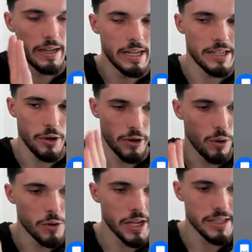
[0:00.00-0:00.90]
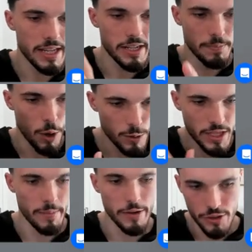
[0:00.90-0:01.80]
is there an audience that is
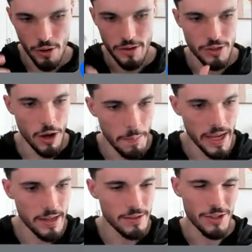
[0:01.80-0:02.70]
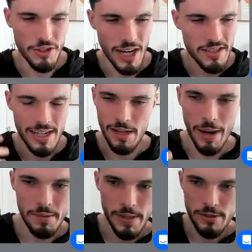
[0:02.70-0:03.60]
posting about a certain topic, suggesting they
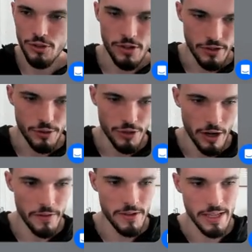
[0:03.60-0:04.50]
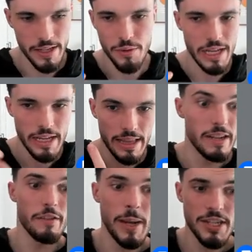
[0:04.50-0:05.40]
might be interested in your service, and then you can get the
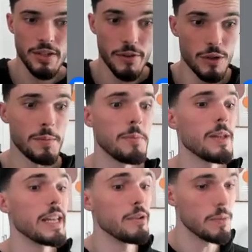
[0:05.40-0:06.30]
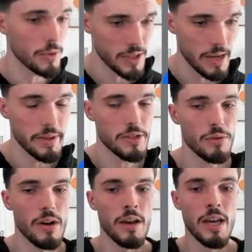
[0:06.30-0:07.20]
information of those people and you can push them
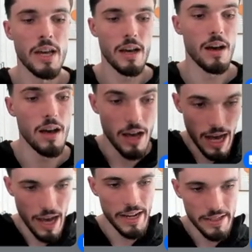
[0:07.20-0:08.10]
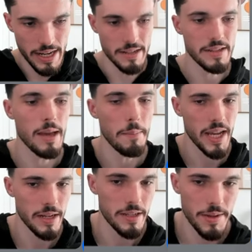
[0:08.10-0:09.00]
into a high intent
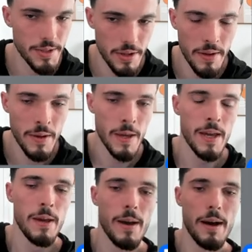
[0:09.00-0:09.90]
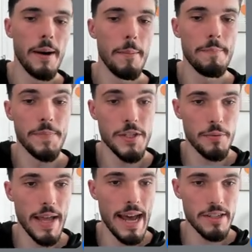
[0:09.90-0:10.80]
campaign essentially. So that